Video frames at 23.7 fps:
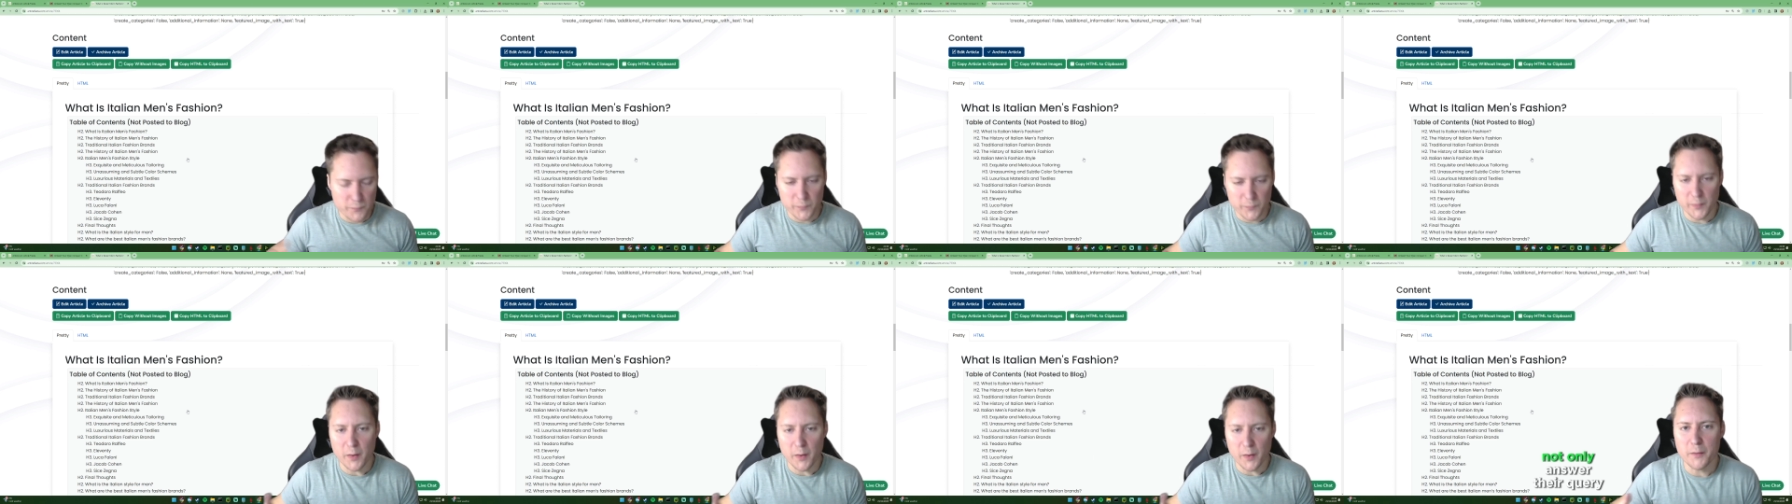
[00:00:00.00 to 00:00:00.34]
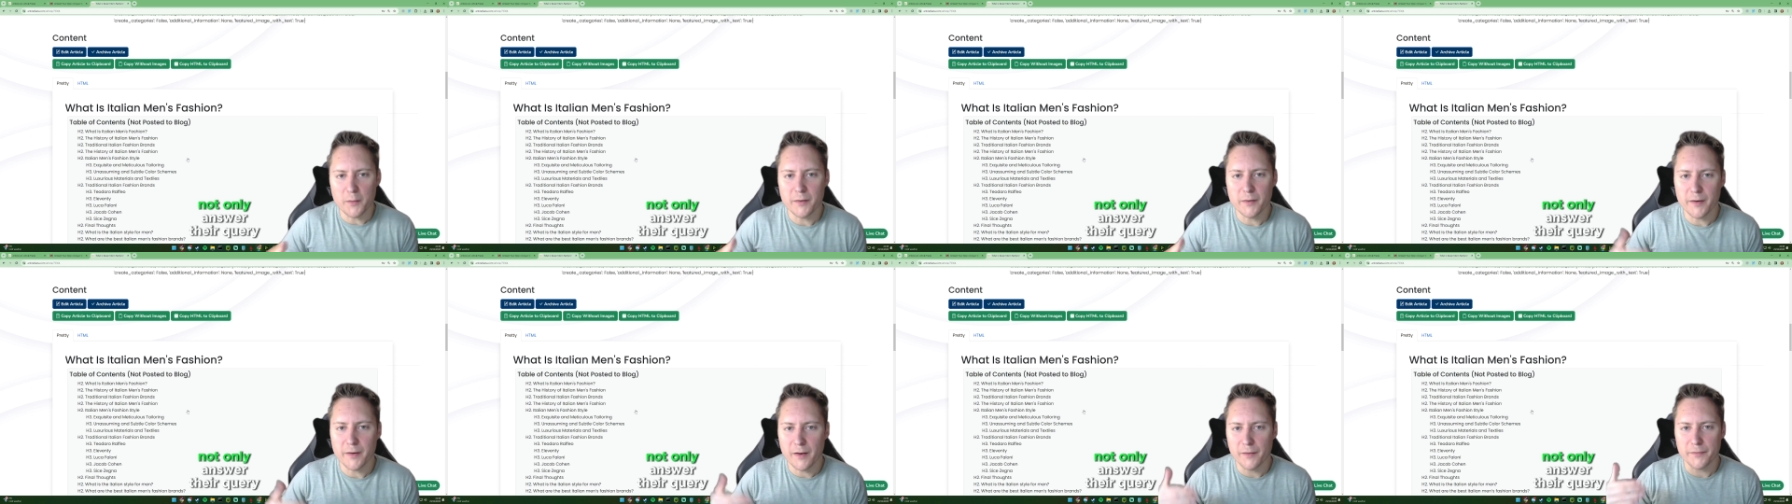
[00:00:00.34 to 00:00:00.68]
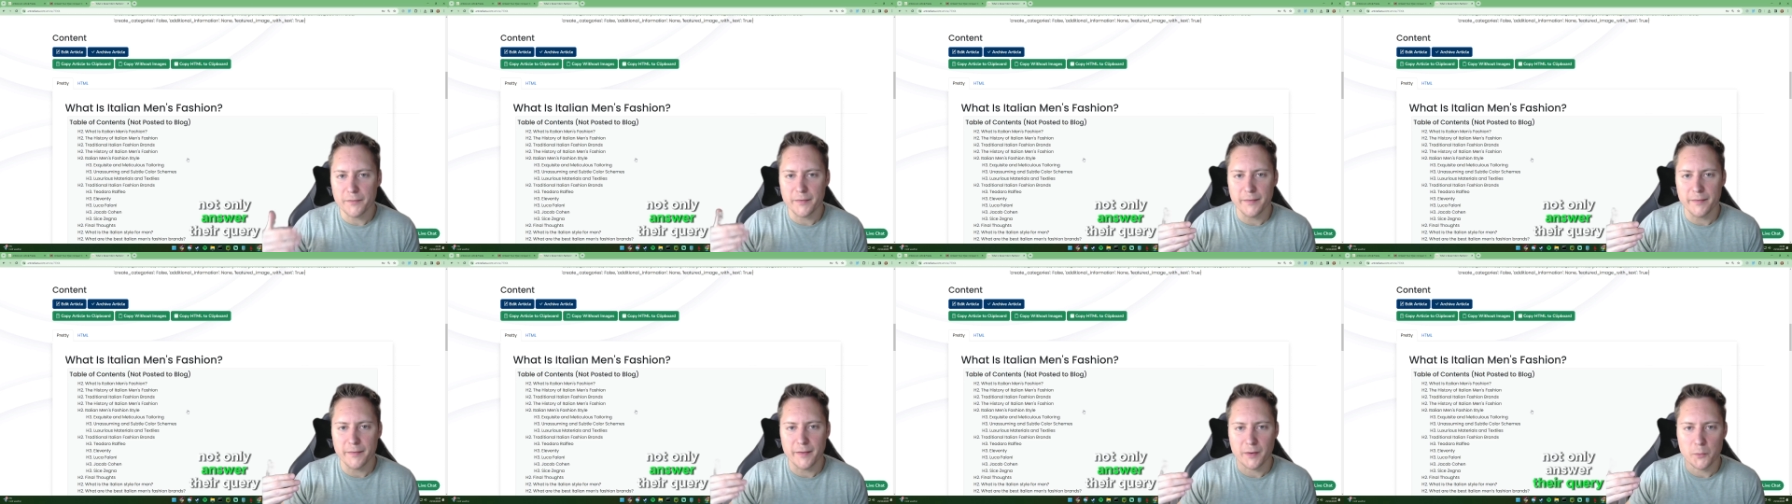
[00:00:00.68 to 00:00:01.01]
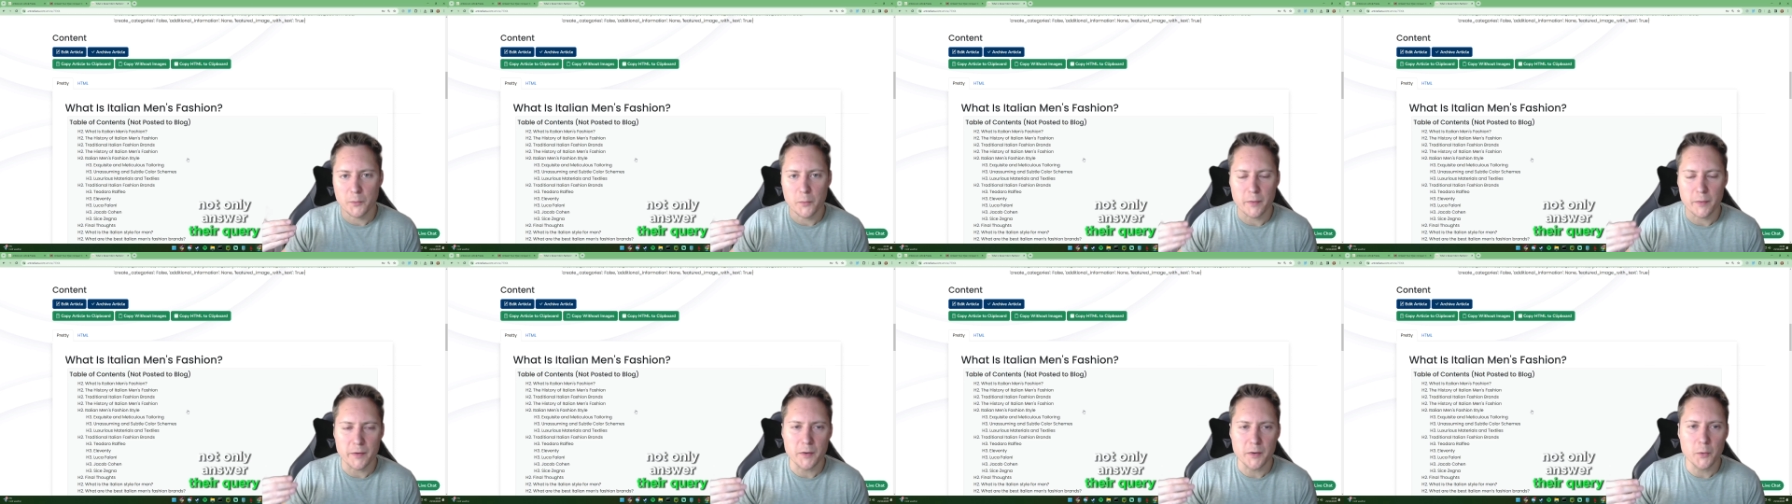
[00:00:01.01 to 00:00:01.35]
not only answer their
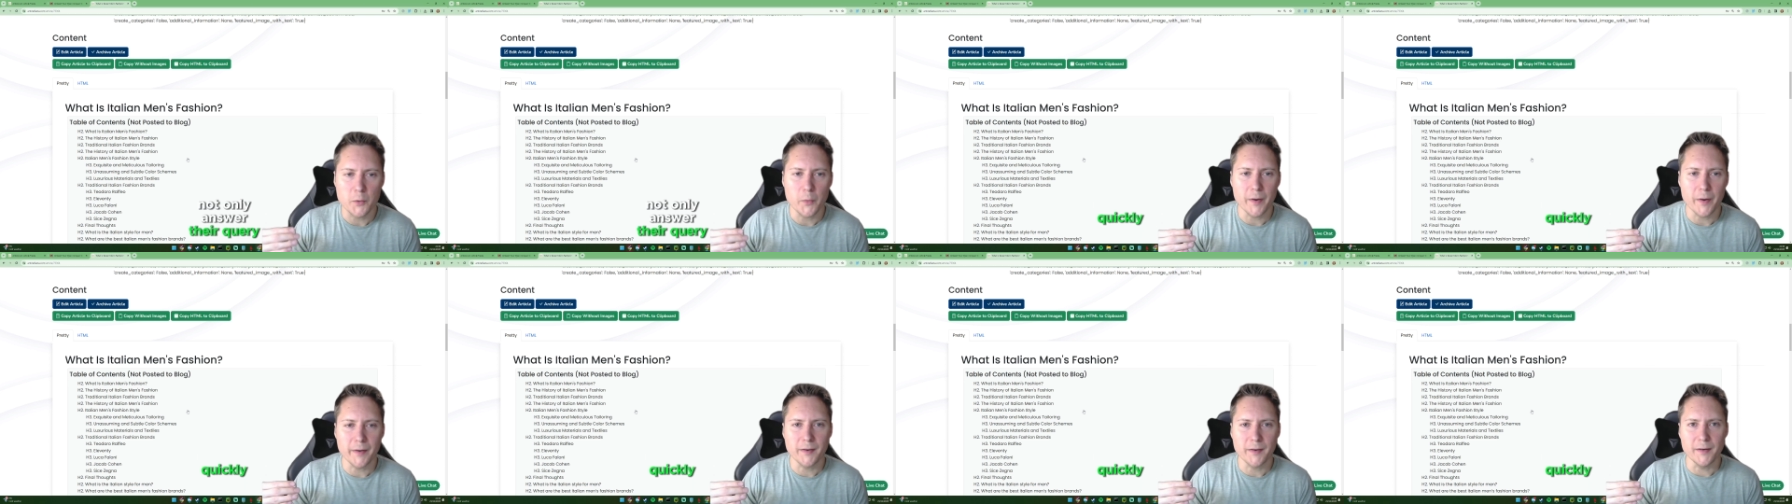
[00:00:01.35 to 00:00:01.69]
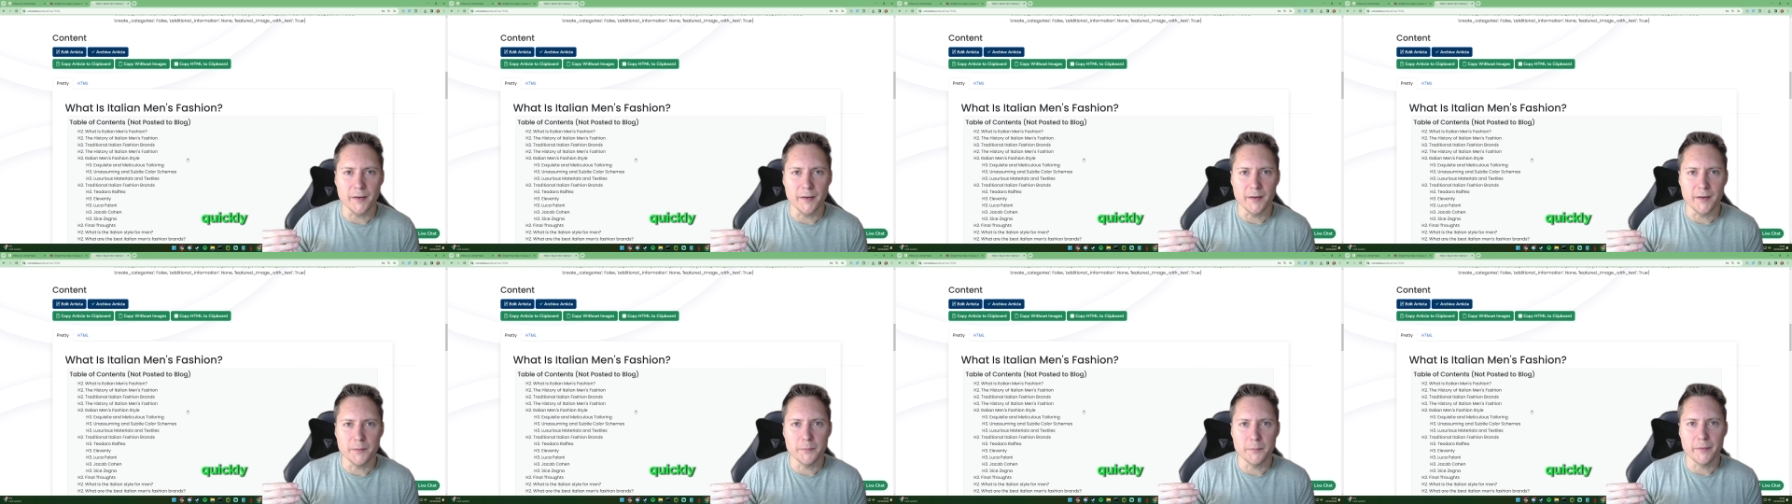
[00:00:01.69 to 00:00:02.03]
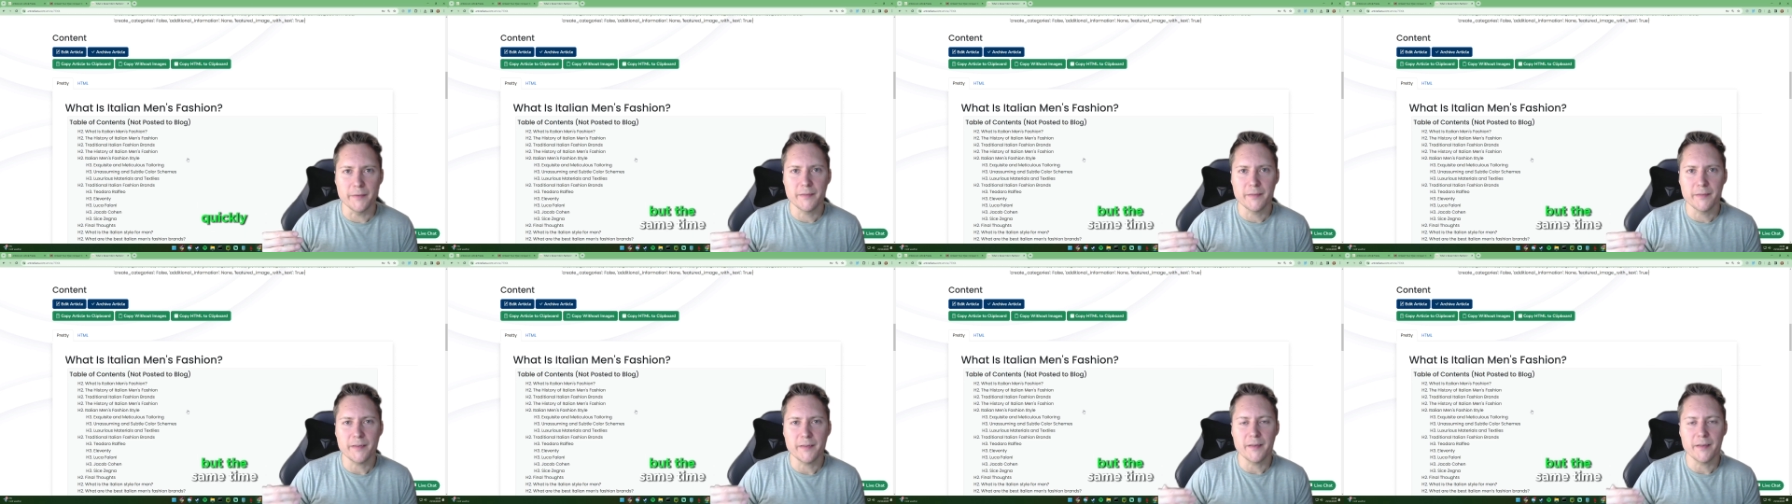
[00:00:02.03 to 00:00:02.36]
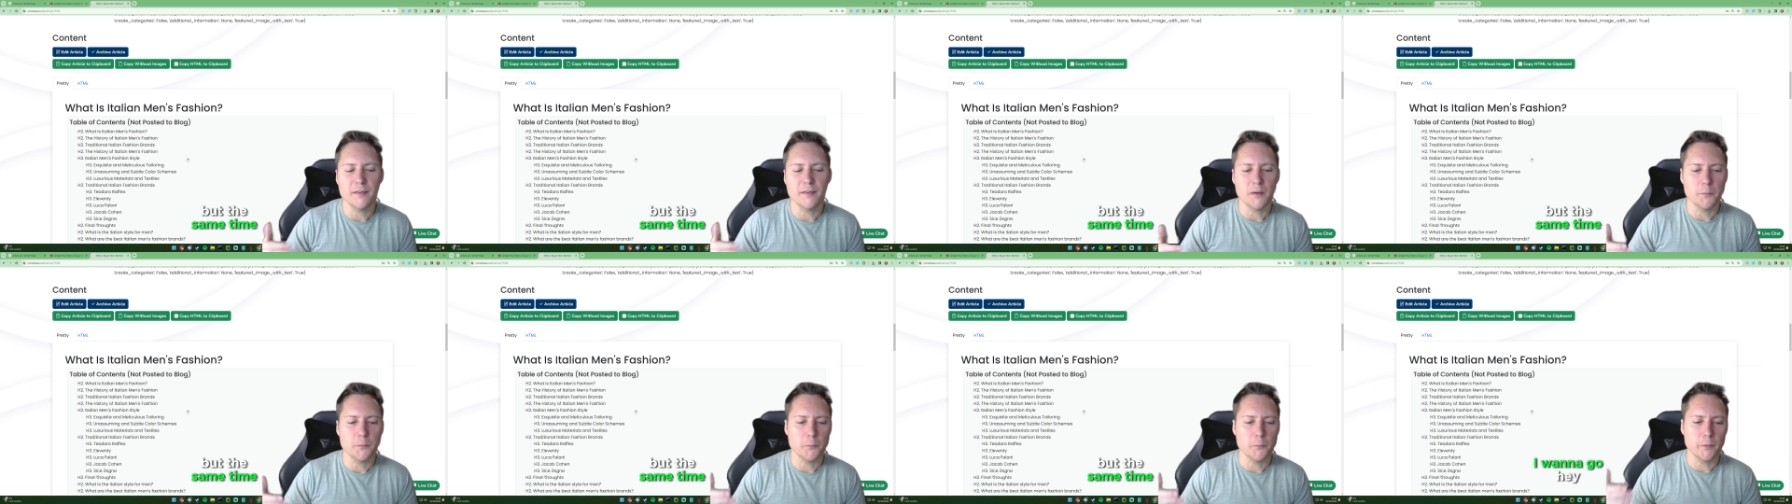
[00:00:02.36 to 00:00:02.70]
query quickly, but at the same
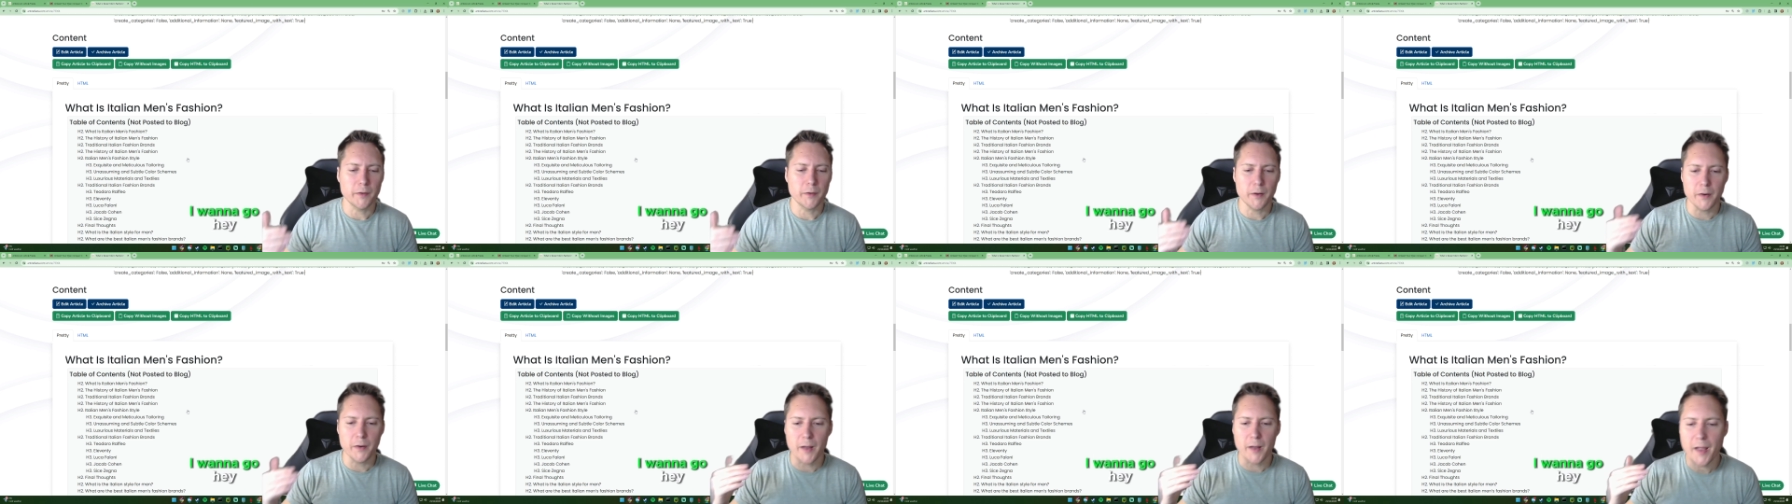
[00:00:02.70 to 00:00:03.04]
time we want to go,